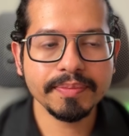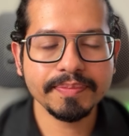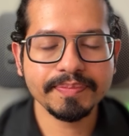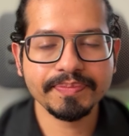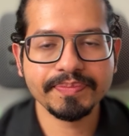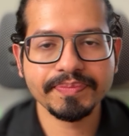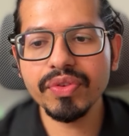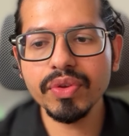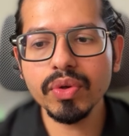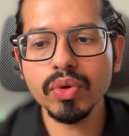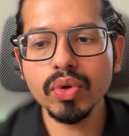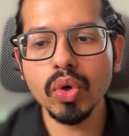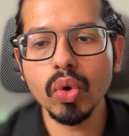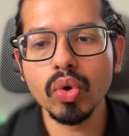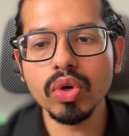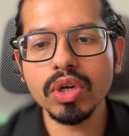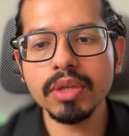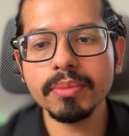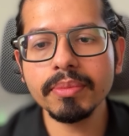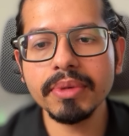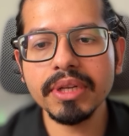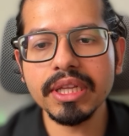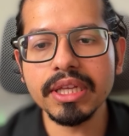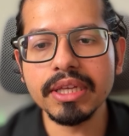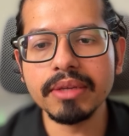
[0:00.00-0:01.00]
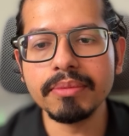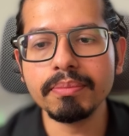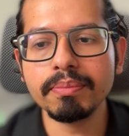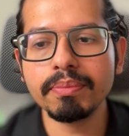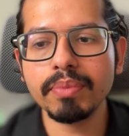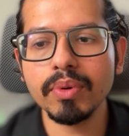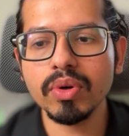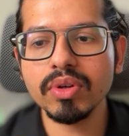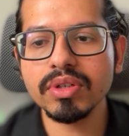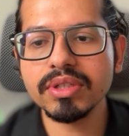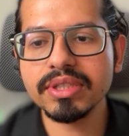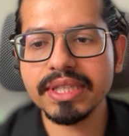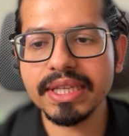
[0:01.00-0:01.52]
A few notable
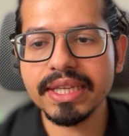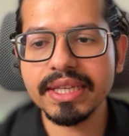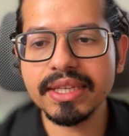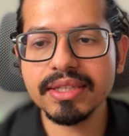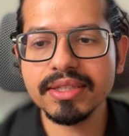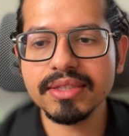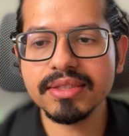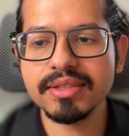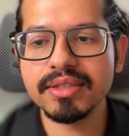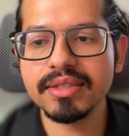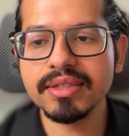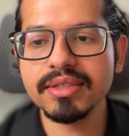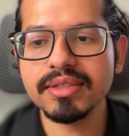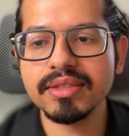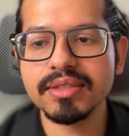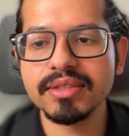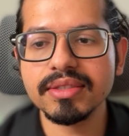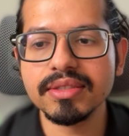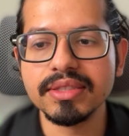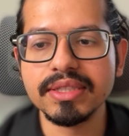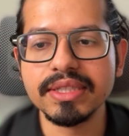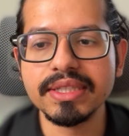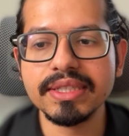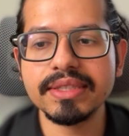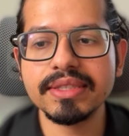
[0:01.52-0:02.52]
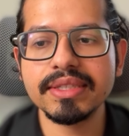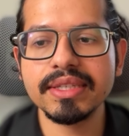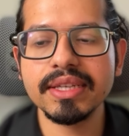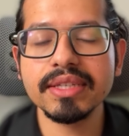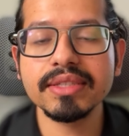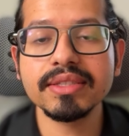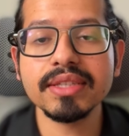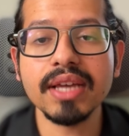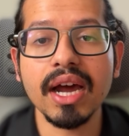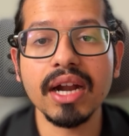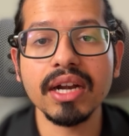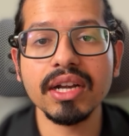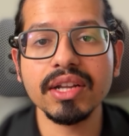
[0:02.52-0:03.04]
imports is this
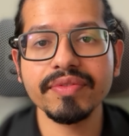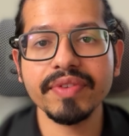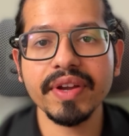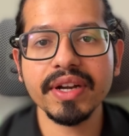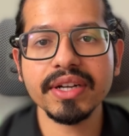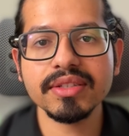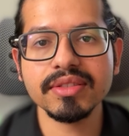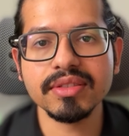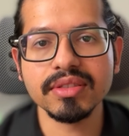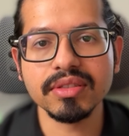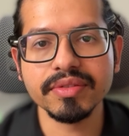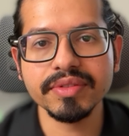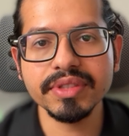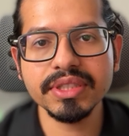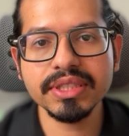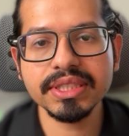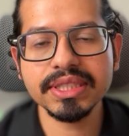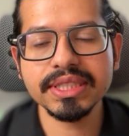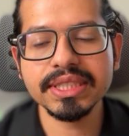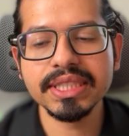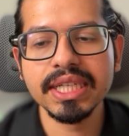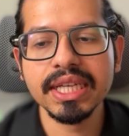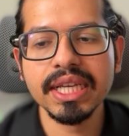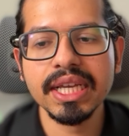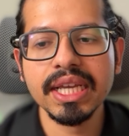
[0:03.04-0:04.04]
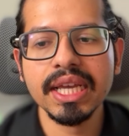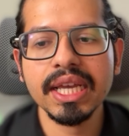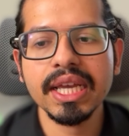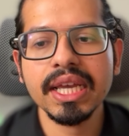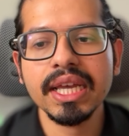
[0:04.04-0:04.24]
GCS artifact service.